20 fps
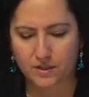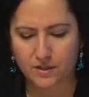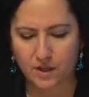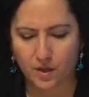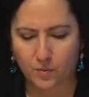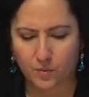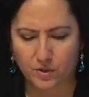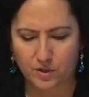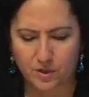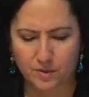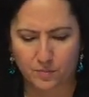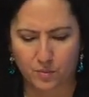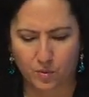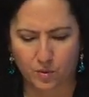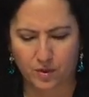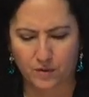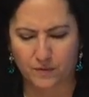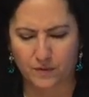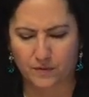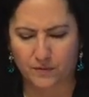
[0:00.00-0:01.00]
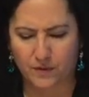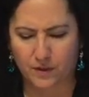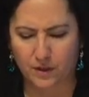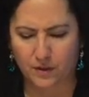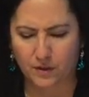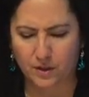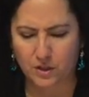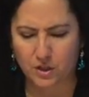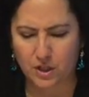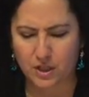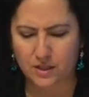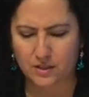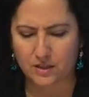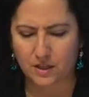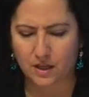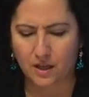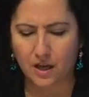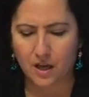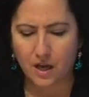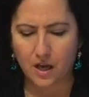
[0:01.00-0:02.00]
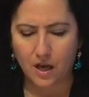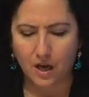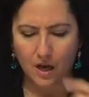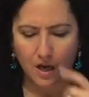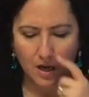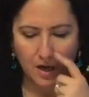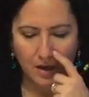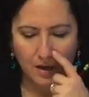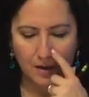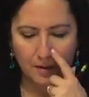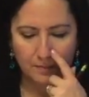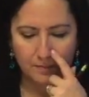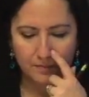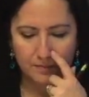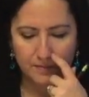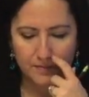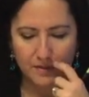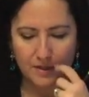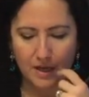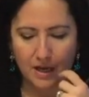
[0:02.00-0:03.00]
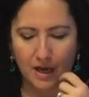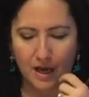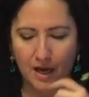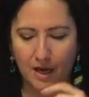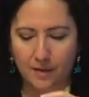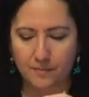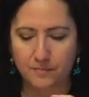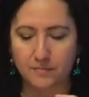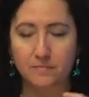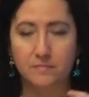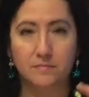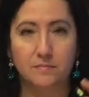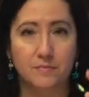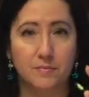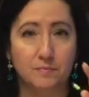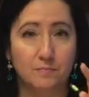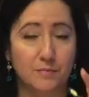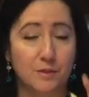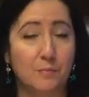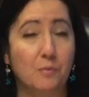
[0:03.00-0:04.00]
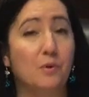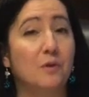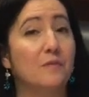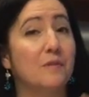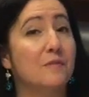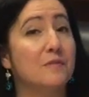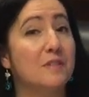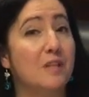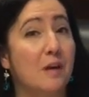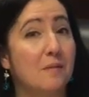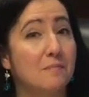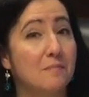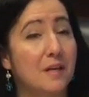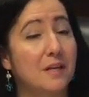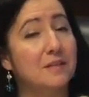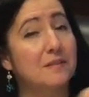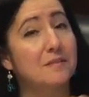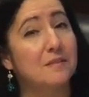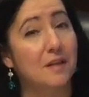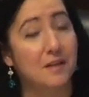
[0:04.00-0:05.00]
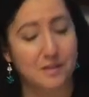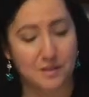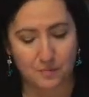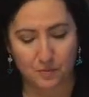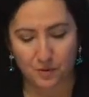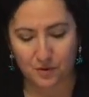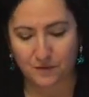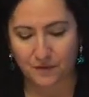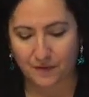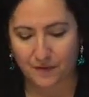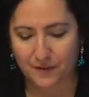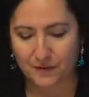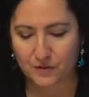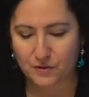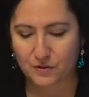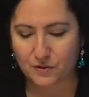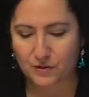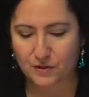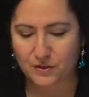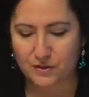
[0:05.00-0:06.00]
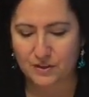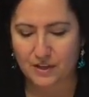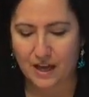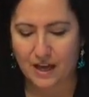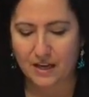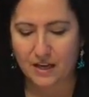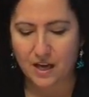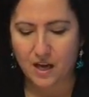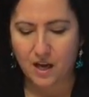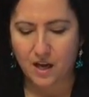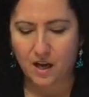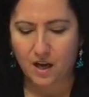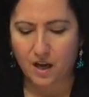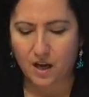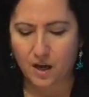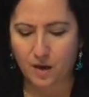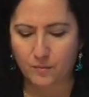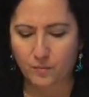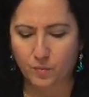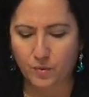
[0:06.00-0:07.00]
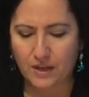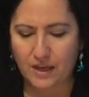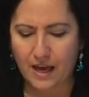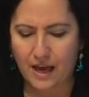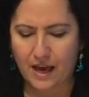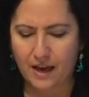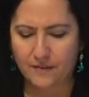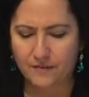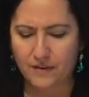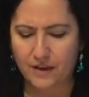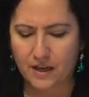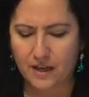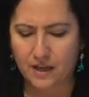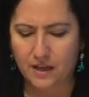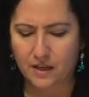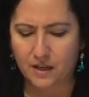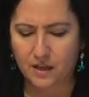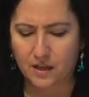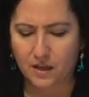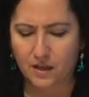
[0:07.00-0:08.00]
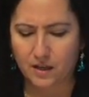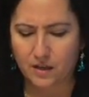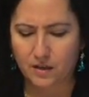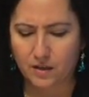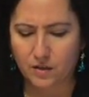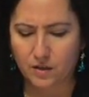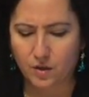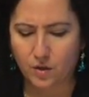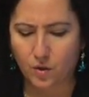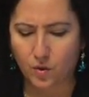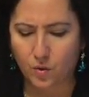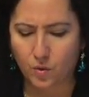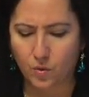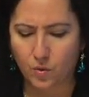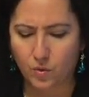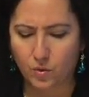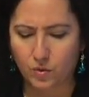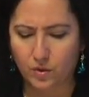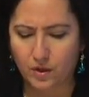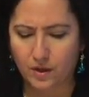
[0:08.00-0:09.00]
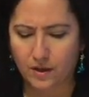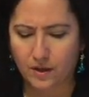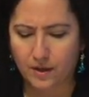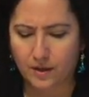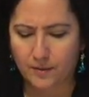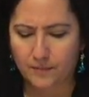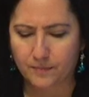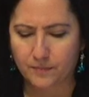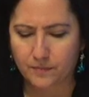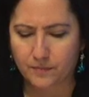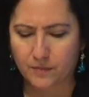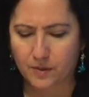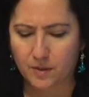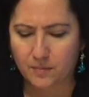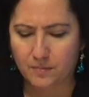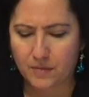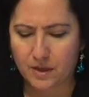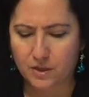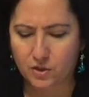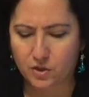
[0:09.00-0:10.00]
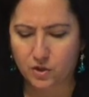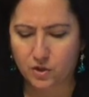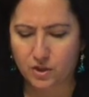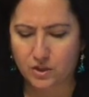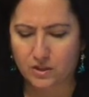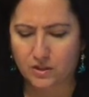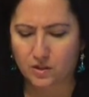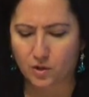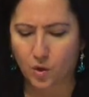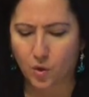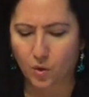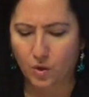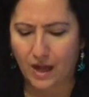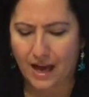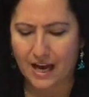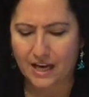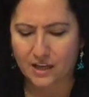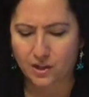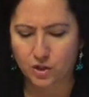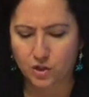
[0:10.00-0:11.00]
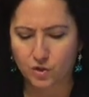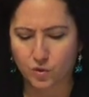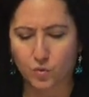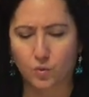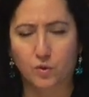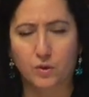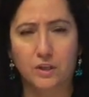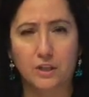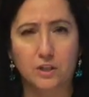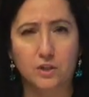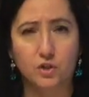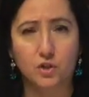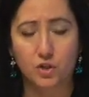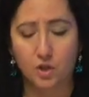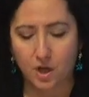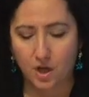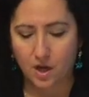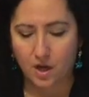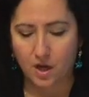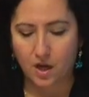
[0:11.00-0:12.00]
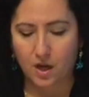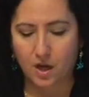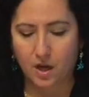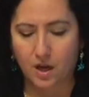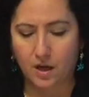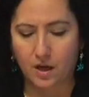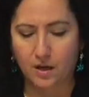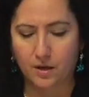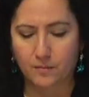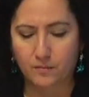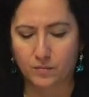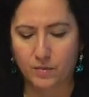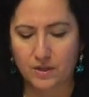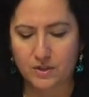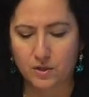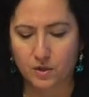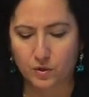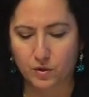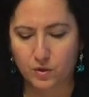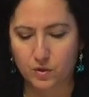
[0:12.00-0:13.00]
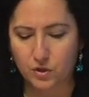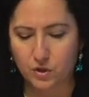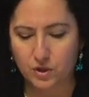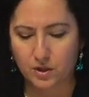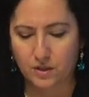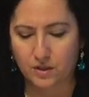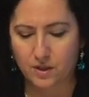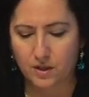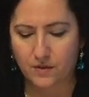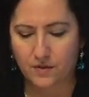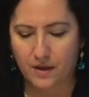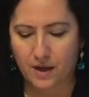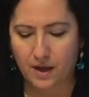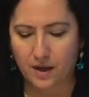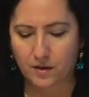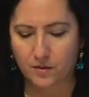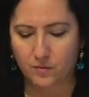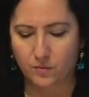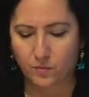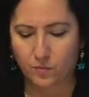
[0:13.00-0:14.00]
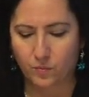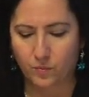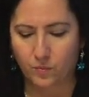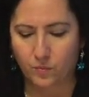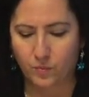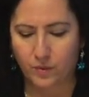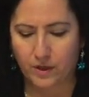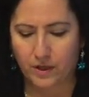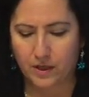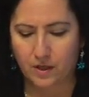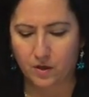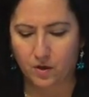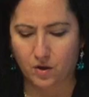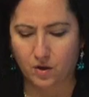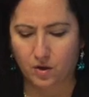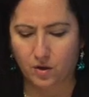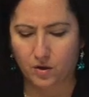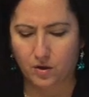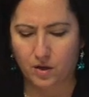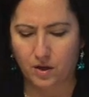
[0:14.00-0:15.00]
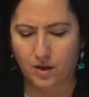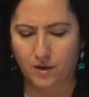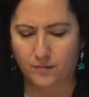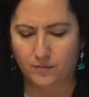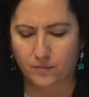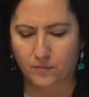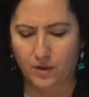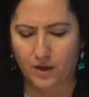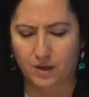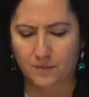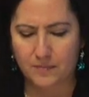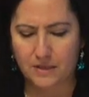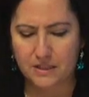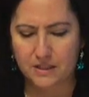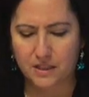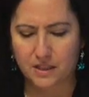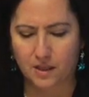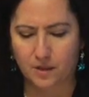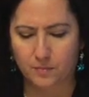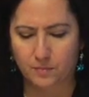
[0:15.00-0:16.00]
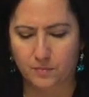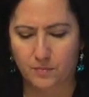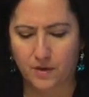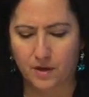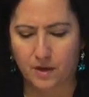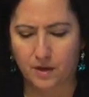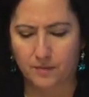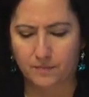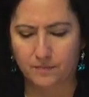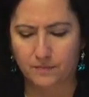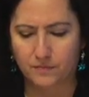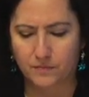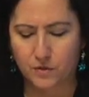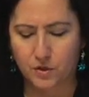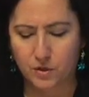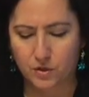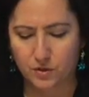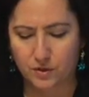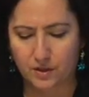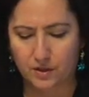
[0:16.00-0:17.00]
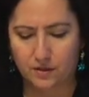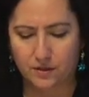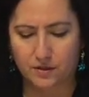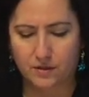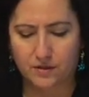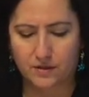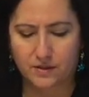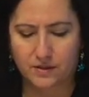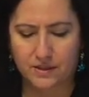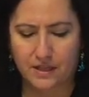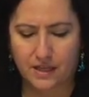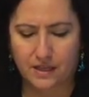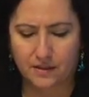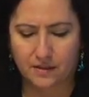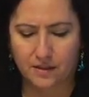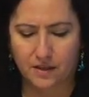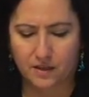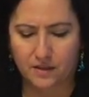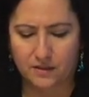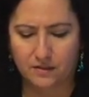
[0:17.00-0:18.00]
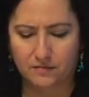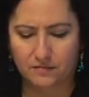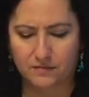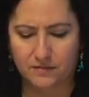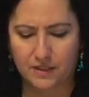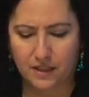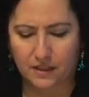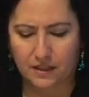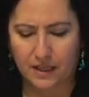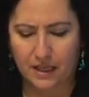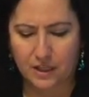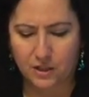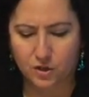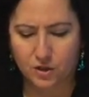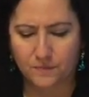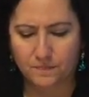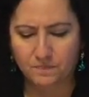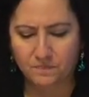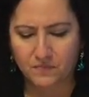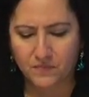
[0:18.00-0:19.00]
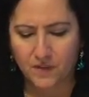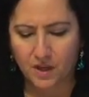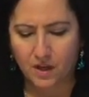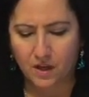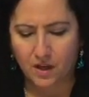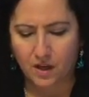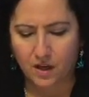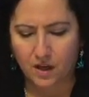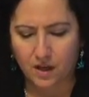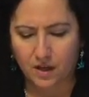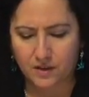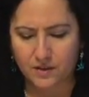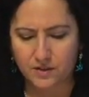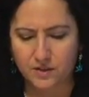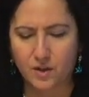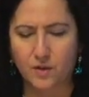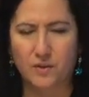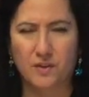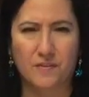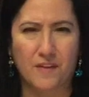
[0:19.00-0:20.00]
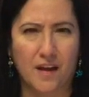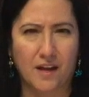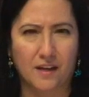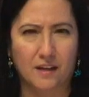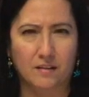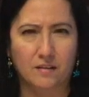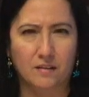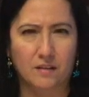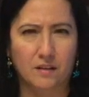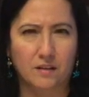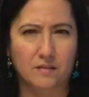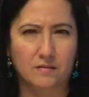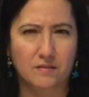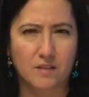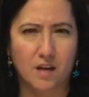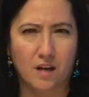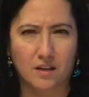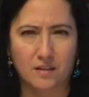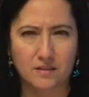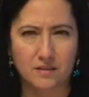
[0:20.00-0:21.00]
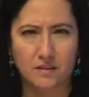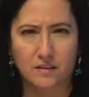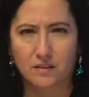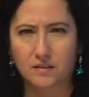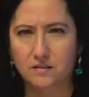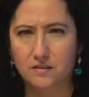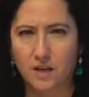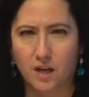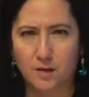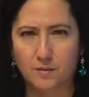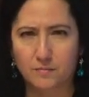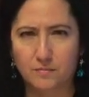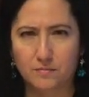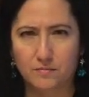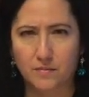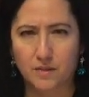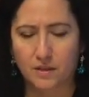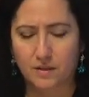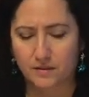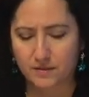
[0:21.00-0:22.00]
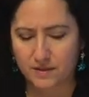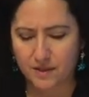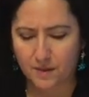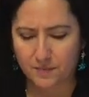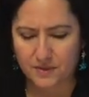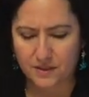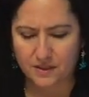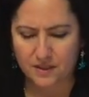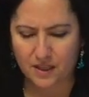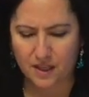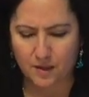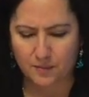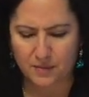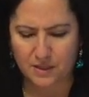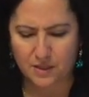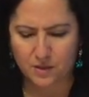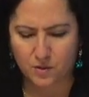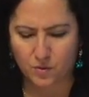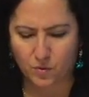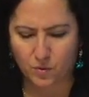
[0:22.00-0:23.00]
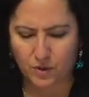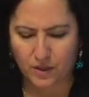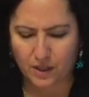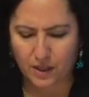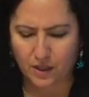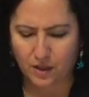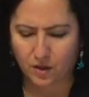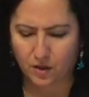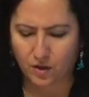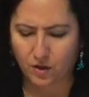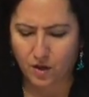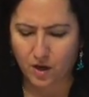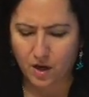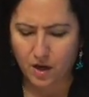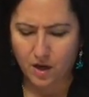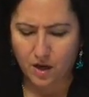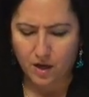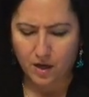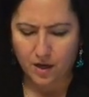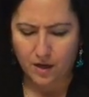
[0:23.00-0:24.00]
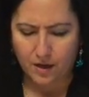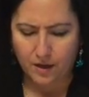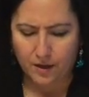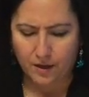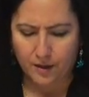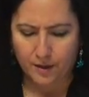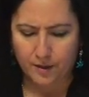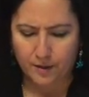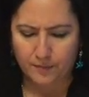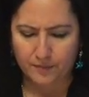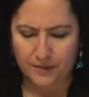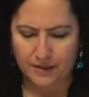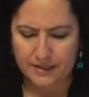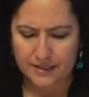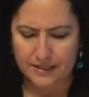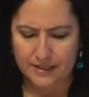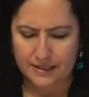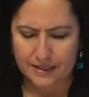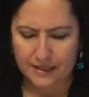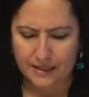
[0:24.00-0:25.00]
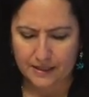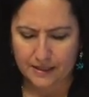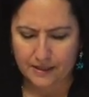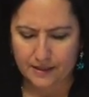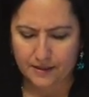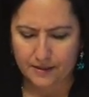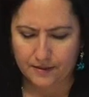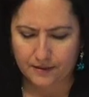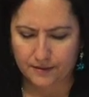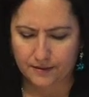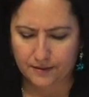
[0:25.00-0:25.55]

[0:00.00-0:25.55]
So we're supportive of their agenda. I'm supportive of some and not supportive of others, so there's that. We have a coal ash storage resolution that we are recommending to the state delegation so that toxic type substance can't be stored here. Let's see.